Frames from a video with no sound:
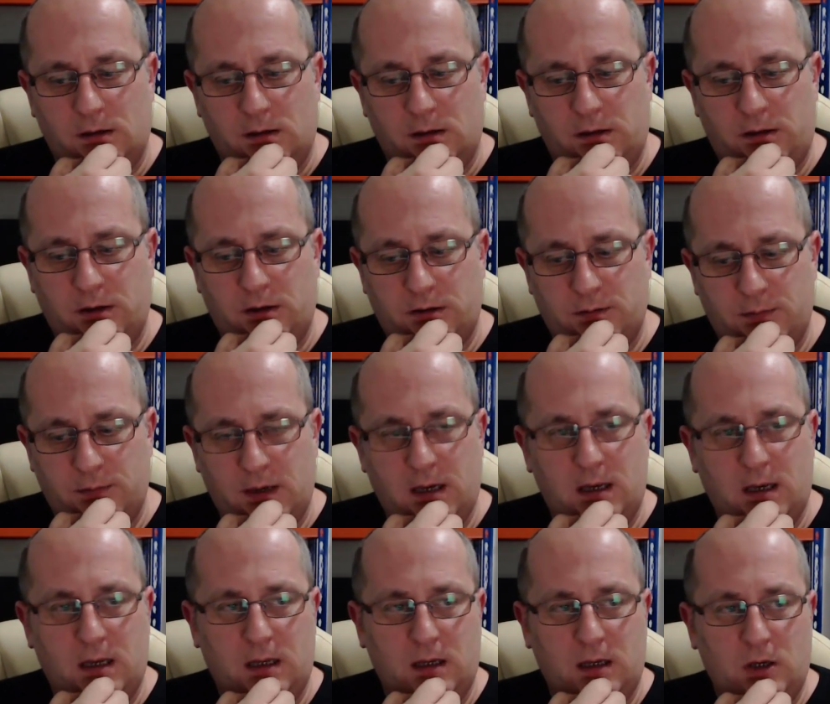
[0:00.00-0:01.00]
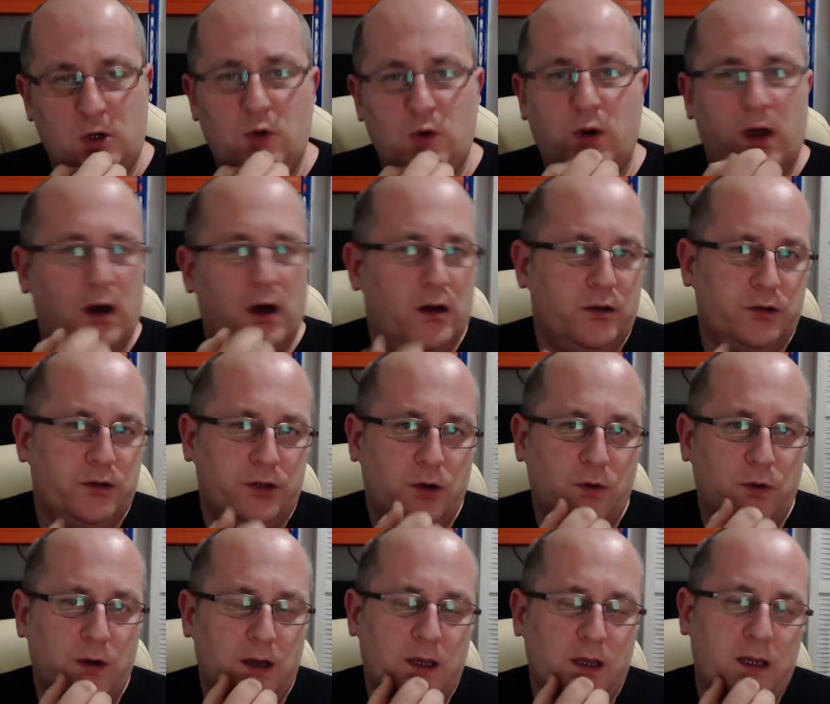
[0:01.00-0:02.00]
Doesn't mean you can't
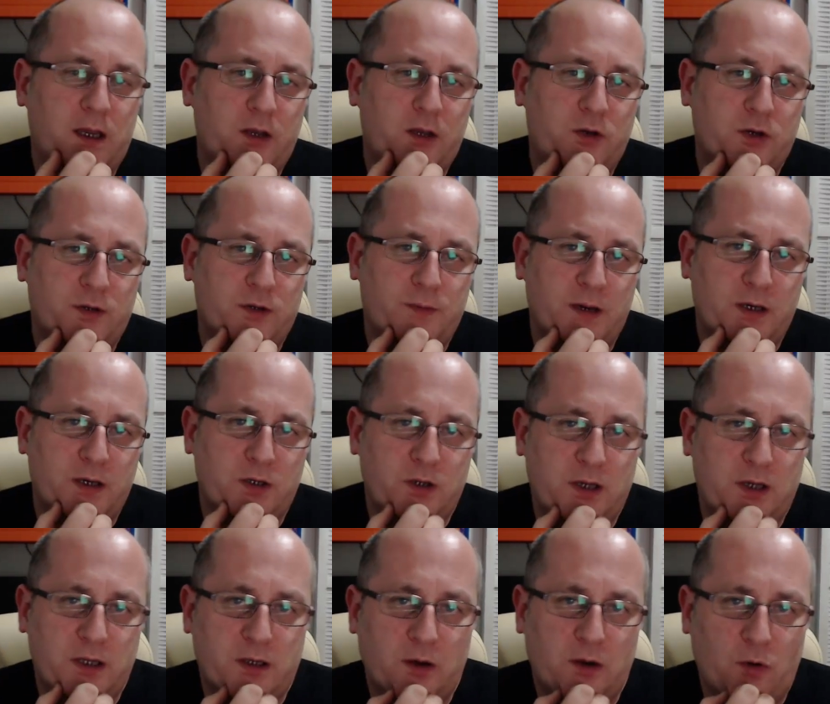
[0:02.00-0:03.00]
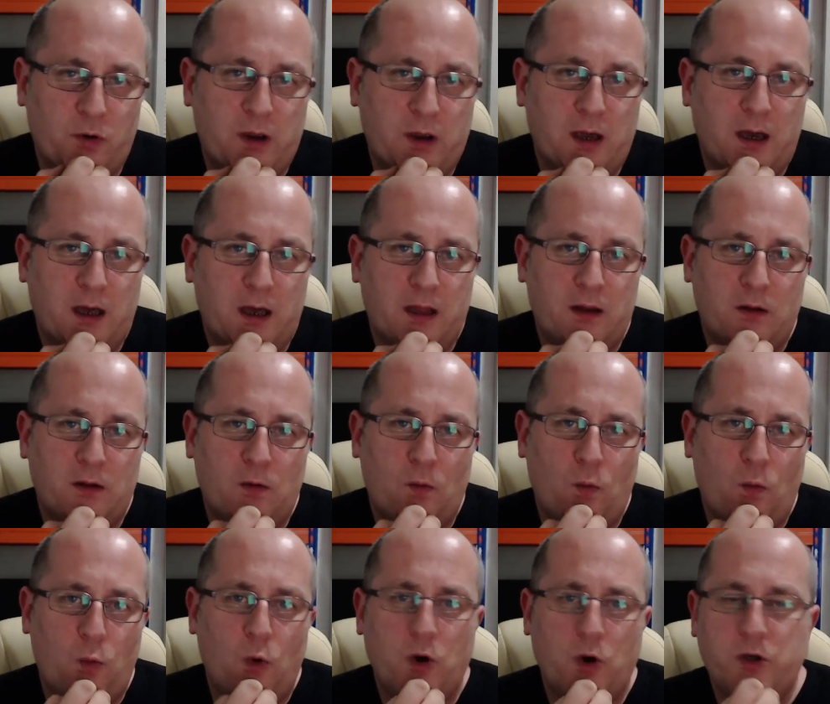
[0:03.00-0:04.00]
do it, it just means you need to look at
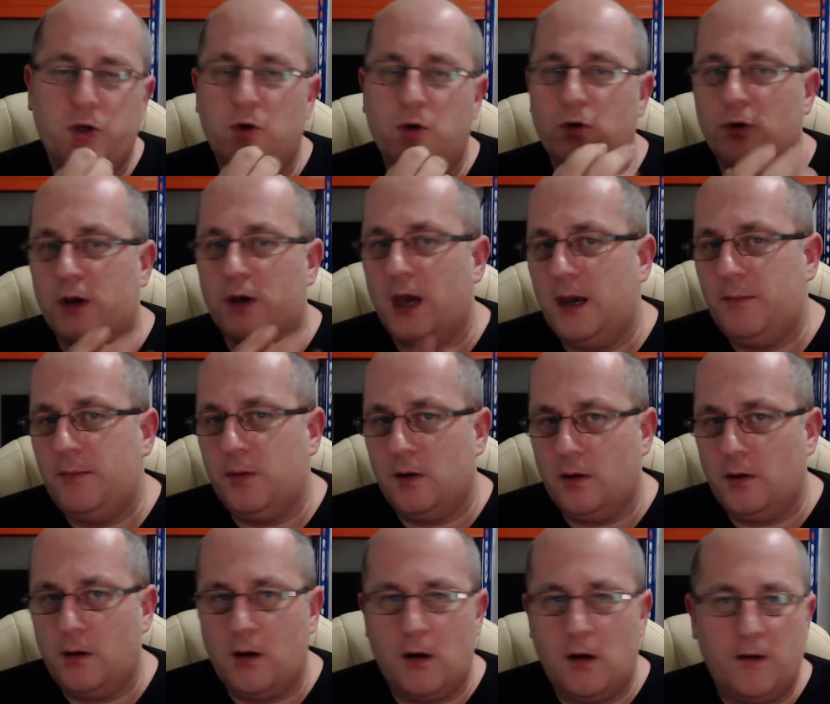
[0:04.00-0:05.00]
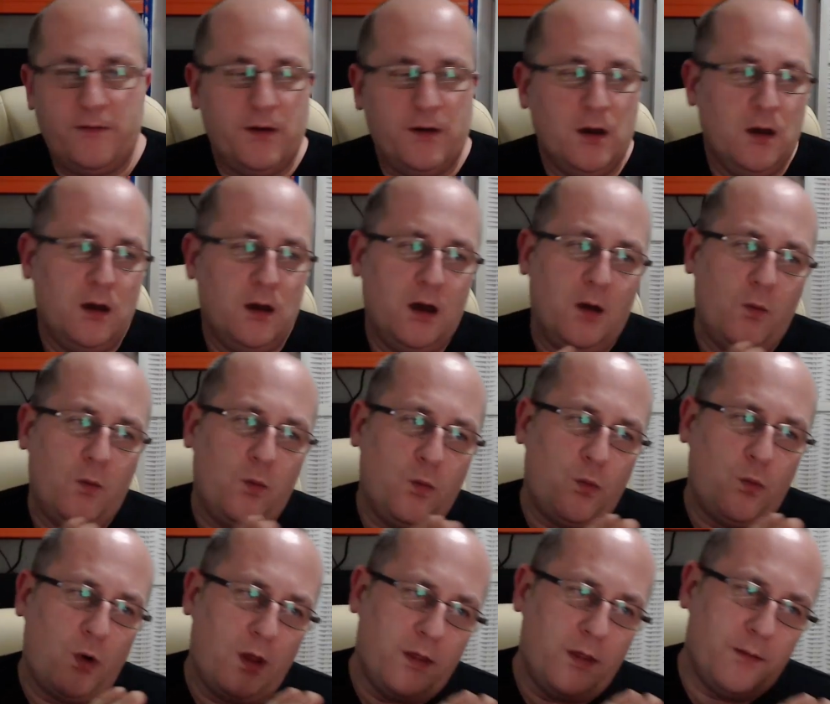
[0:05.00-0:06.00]
what you're capable of,
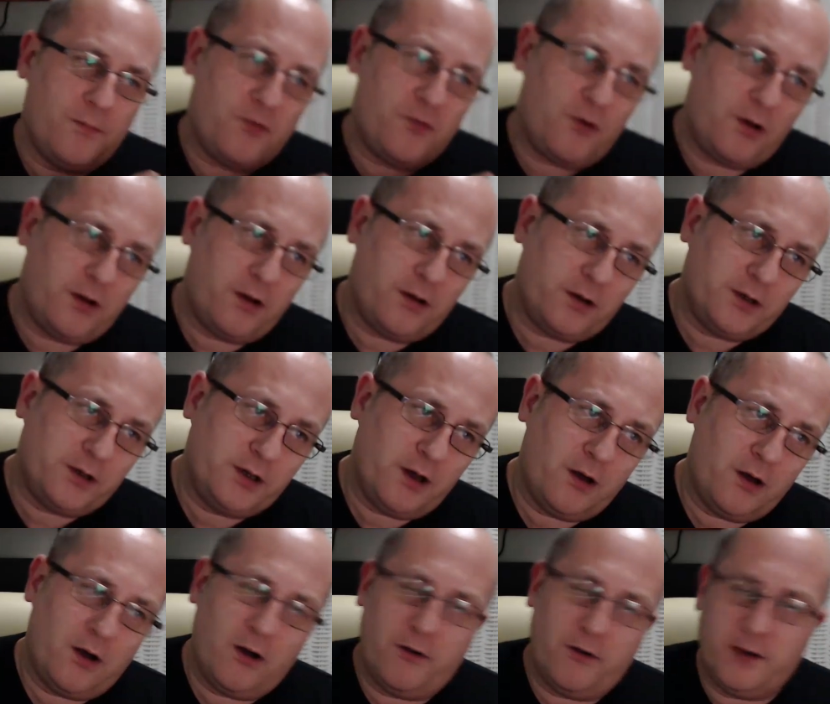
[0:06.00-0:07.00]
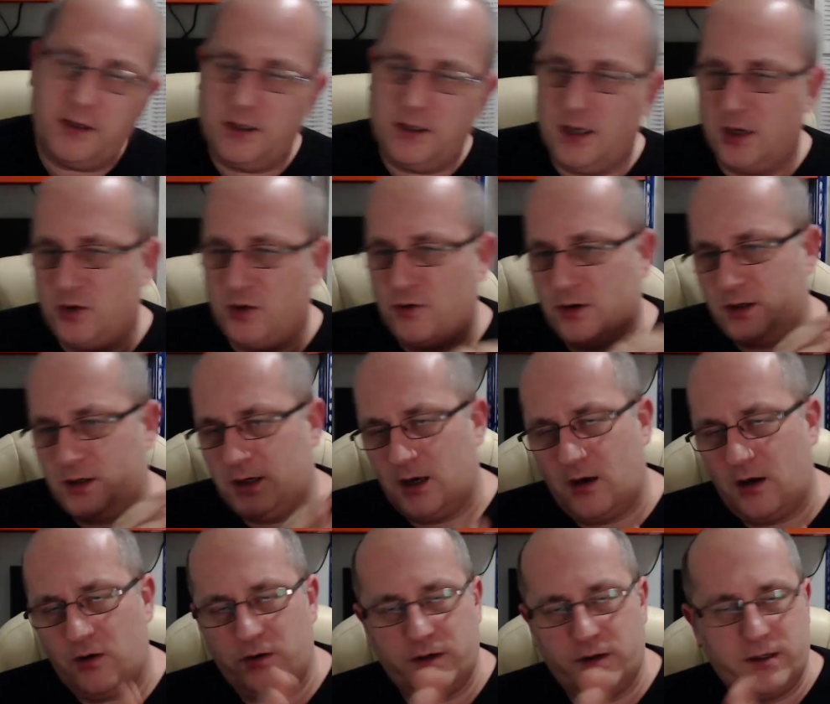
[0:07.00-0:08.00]
what the products are, etc.,
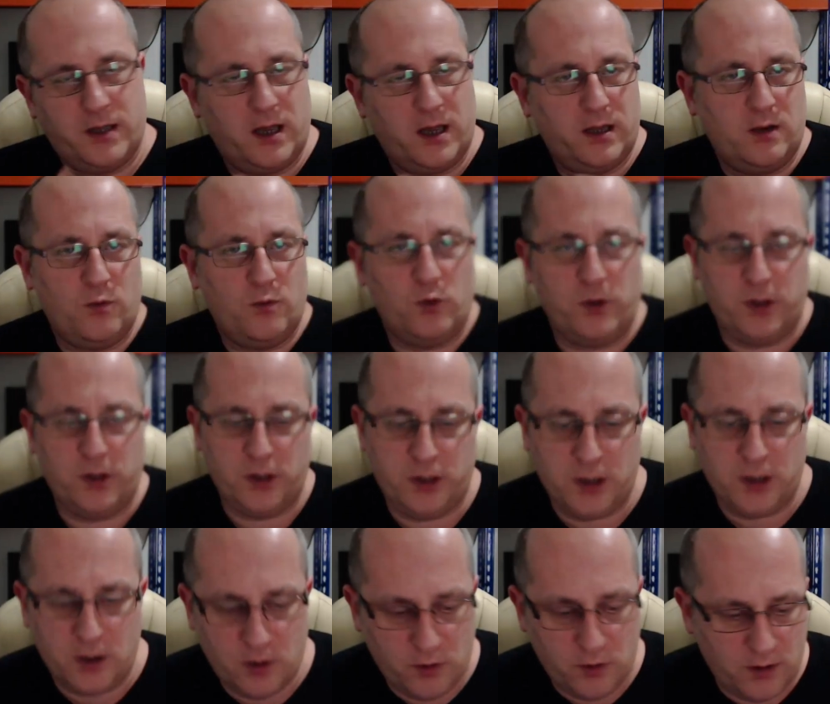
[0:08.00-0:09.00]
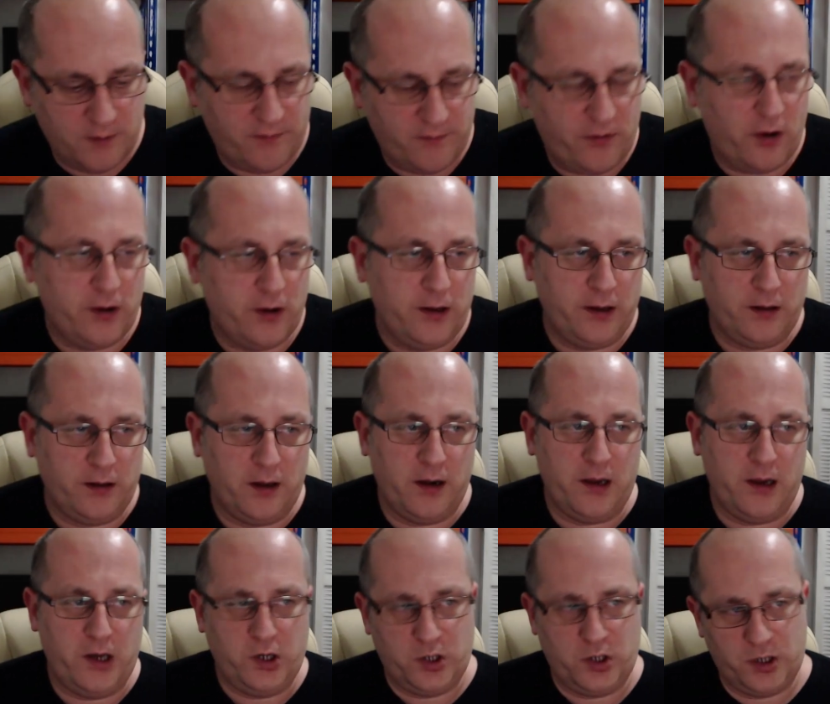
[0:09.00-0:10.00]
etc., understanding what you do and finding the
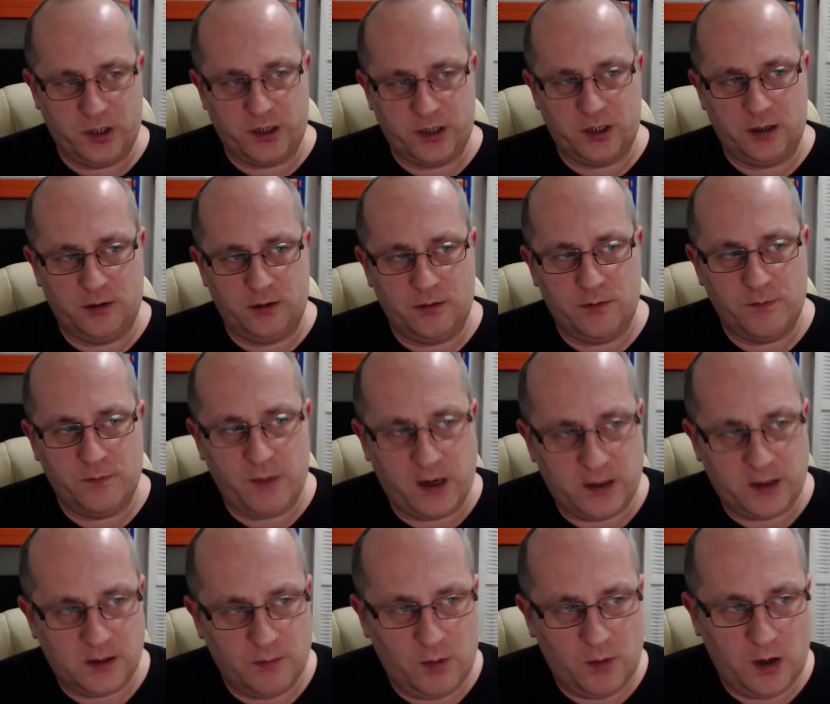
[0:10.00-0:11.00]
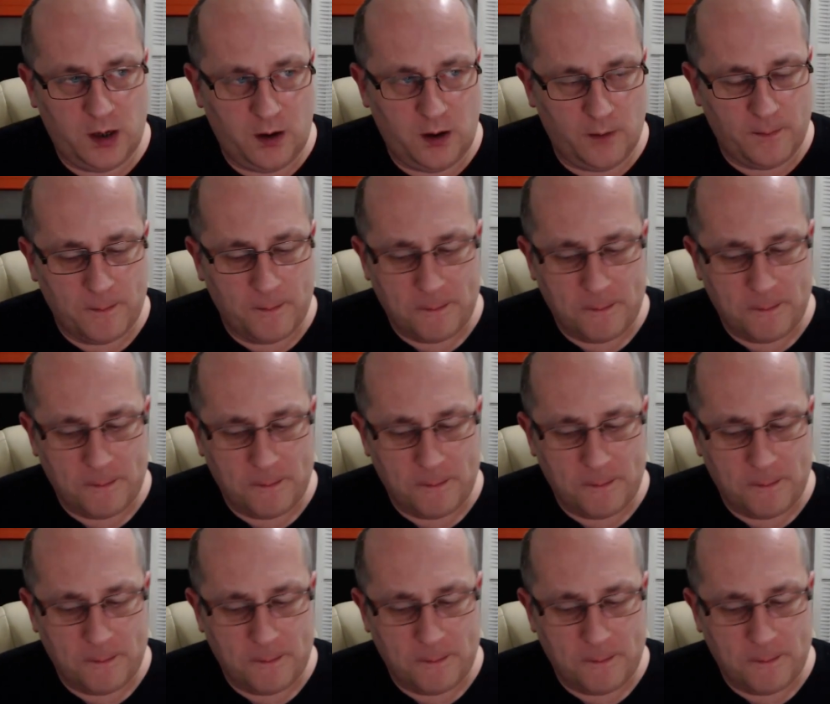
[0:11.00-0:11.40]
niches to make some money on.